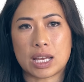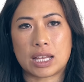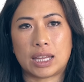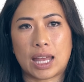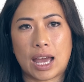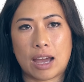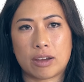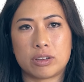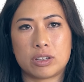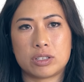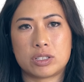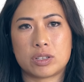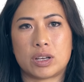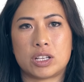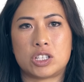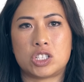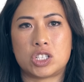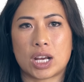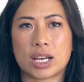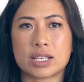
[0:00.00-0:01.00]
allow you to
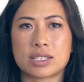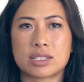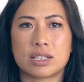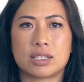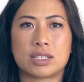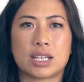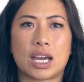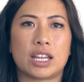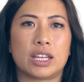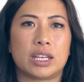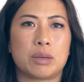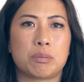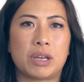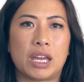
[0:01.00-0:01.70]
adjust the dialing